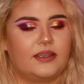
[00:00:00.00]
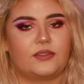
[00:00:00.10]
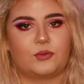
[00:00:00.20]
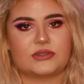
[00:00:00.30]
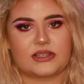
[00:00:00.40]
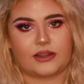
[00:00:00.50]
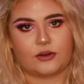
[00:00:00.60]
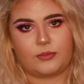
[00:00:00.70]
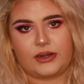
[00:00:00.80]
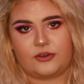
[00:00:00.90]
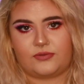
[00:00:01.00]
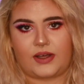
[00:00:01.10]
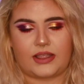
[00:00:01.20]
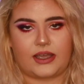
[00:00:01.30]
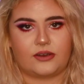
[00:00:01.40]
There was a little bit of
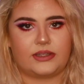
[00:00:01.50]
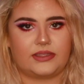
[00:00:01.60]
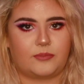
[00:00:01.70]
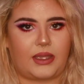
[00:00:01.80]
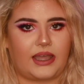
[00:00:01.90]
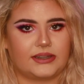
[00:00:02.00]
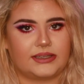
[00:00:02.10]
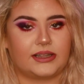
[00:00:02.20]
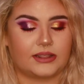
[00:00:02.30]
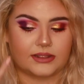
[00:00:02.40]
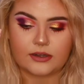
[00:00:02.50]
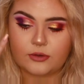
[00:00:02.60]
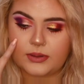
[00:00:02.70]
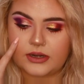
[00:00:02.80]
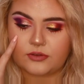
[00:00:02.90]
fallout in the palette, a little
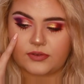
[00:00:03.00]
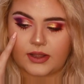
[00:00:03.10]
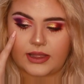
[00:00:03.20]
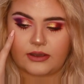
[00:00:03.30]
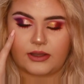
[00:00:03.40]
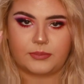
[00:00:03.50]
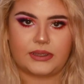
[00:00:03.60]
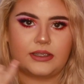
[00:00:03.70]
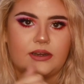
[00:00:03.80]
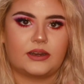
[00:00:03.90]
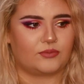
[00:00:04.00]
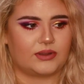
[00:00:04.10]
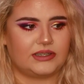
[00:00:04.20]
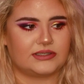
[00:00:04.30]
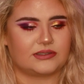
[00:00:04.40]
bit of fallout up here. It
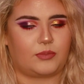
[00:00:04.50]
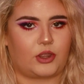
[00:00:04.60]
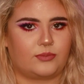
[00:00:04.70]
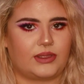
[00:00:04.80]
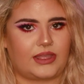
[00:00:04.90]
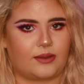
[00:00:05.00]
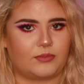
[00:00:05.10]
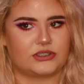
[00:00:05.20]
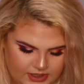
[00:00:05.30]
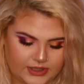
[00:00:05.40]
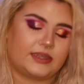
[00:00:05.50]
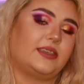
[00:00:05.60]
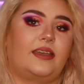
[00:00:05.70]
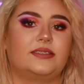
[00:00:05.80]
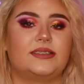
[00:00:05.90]
really doesn't bother me that much.
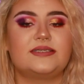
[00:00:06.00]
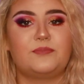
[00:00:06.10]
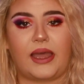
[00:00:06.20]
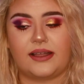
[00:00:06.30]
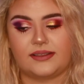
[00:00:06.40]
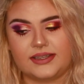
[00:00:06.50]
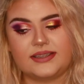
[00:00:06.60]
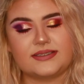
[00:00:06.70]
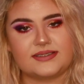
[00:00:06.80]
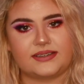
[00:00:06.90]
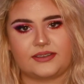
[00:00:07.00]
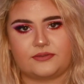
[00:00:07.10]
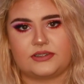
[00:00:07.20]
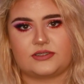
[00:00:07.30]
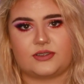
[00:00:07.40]
Yeah, this palette isn't
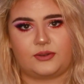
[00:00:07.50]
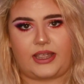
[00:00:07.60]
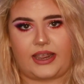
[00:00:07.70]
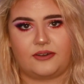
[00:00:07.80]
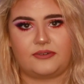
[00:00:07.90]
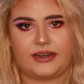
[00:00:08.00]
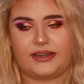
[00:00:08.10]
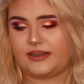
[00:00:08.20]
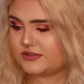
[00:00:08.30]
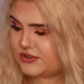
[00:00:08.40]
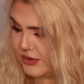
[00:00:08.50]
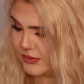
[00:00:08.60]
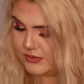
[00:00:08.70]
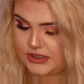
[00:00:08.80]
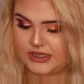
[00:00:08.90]
even sold out right now,
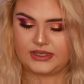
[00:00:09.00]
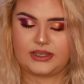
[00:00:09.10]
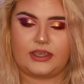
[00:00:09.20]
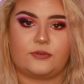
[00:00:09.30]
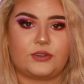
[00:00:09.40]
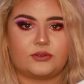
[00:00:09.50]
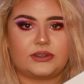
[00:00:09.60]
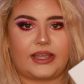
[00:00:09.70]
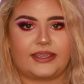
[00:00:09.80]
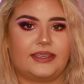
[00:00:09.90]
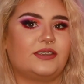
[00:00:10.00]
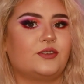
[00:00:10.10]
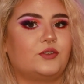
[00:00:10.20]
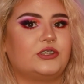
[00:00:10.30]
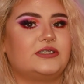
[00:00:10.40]
so if you like it, you
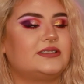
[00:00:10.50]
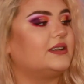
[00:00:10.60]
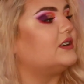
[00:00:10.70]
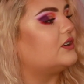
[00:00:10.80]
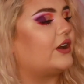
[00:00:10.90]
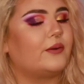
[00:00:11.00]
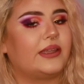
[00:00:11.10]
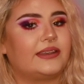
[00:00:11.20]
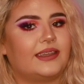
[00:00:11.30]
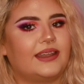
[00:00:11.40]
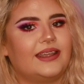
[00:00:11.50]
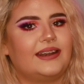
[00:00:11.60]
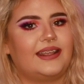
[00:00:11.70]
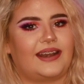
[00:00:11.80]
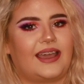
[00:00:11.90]
could still go and get it,
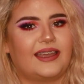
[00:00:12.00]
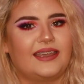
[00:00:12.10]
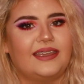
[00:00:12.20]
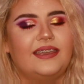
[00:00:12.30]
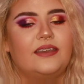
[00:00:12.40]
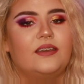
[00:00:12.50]
and I